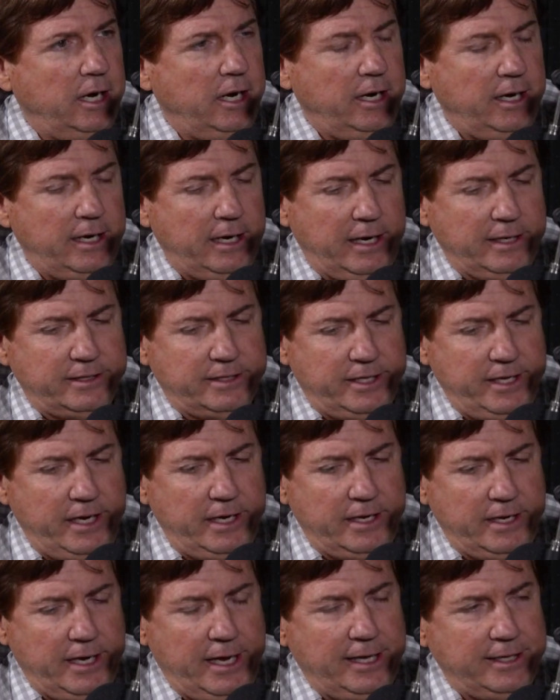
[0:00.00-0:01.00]
I
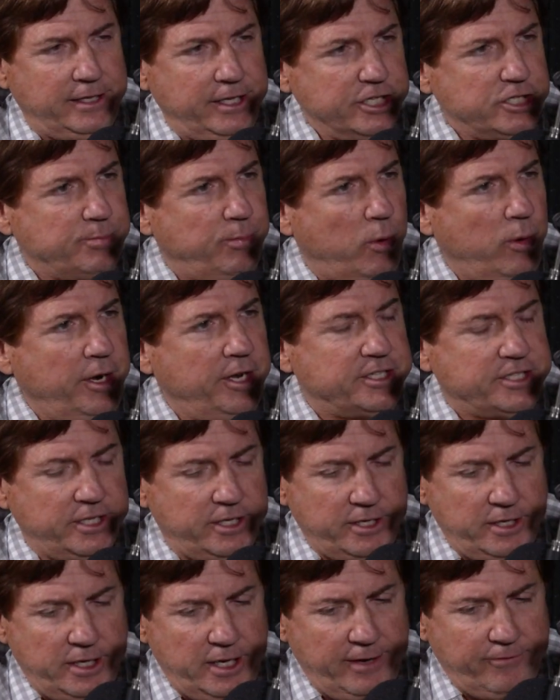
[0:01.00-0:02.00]
think at this point it's
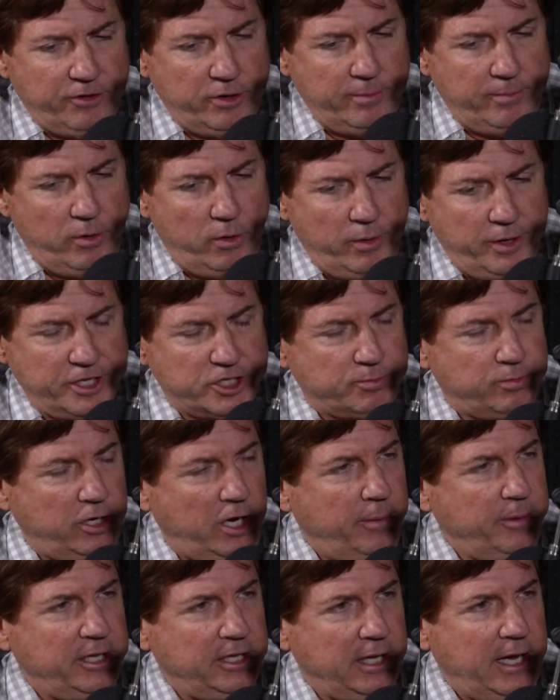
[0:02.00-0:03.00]
inevitable. It's
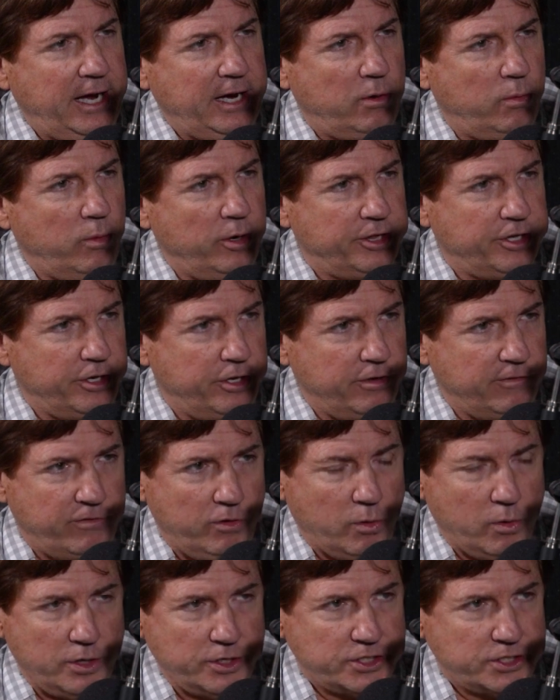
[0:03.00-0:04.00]
probably like with the
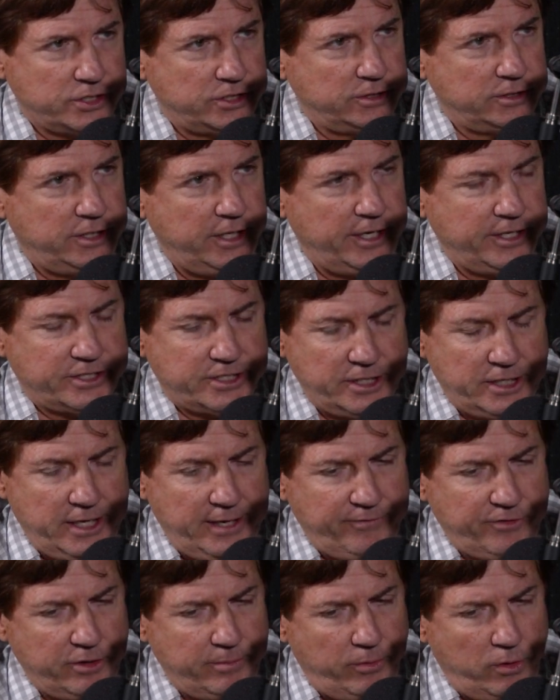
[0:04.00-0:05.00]
divorce that it's
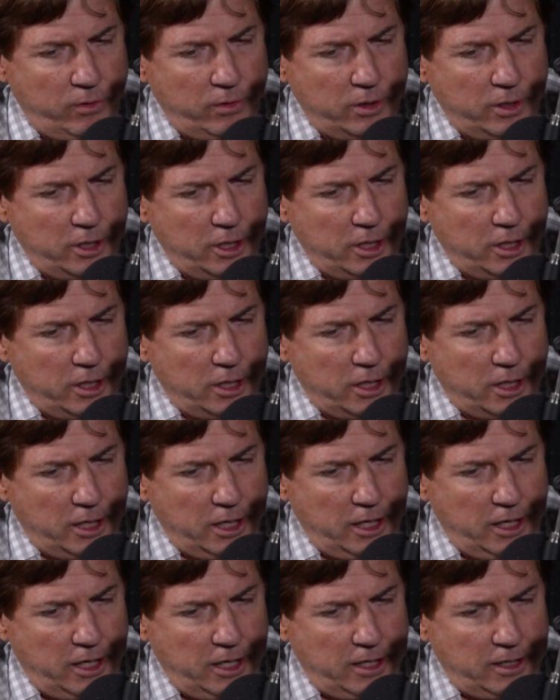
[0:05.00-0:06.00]
inevitable.
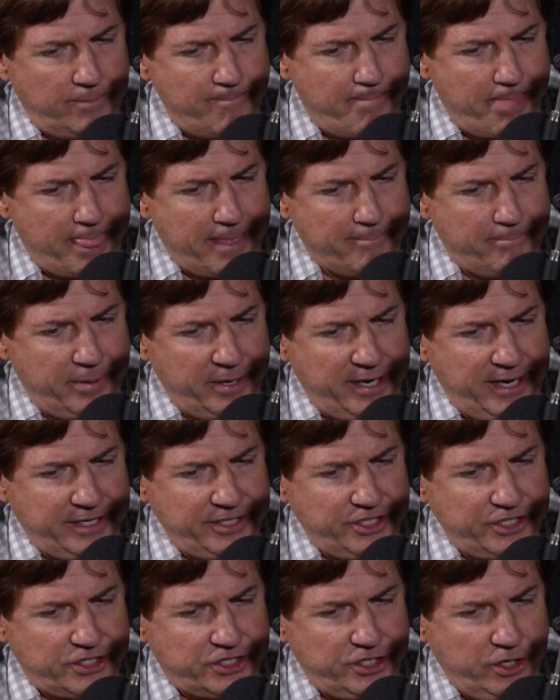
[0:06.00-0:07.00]
But I
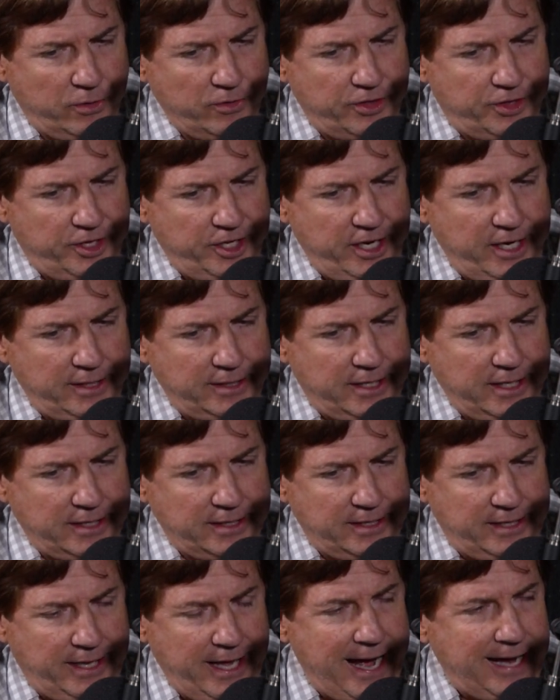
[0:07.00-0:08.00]
just don't think
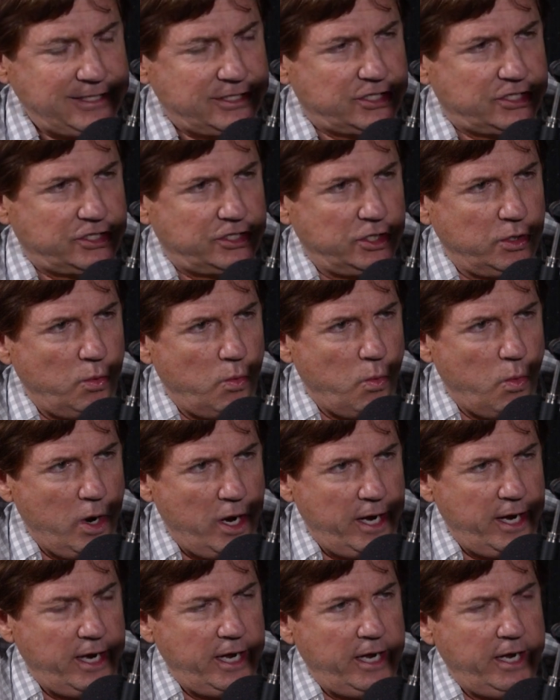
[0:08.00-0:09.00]
that that's the
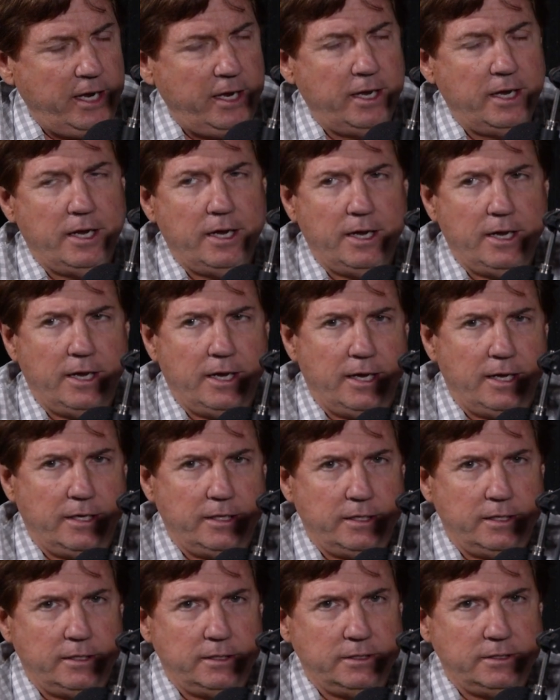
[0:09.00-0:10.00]
way
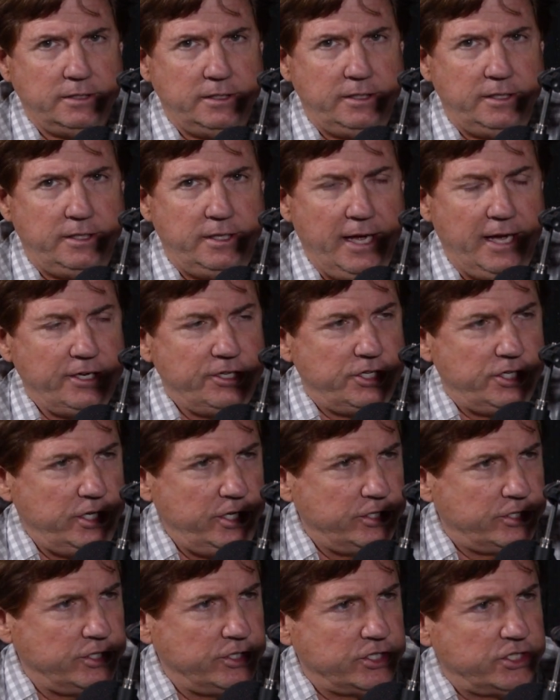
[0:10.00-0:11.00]
that
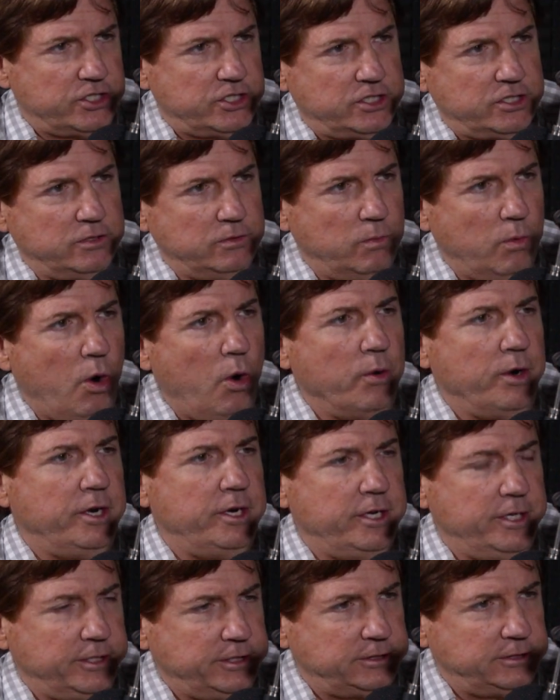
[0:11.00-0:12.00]
Jesus
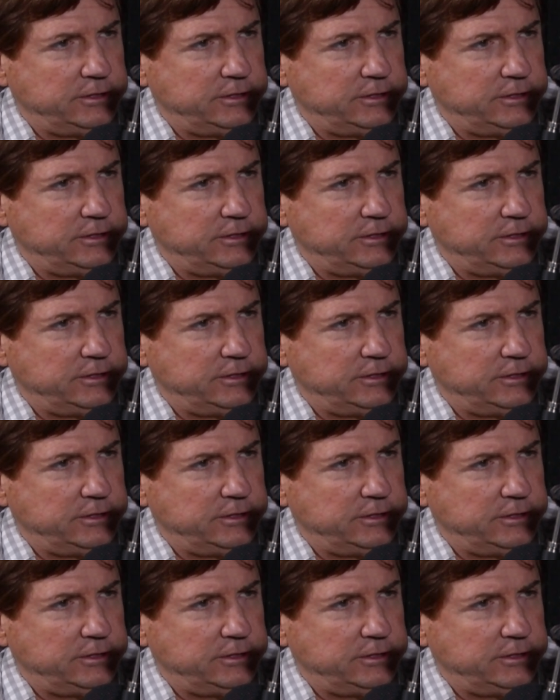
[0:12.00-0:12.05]
wanted it.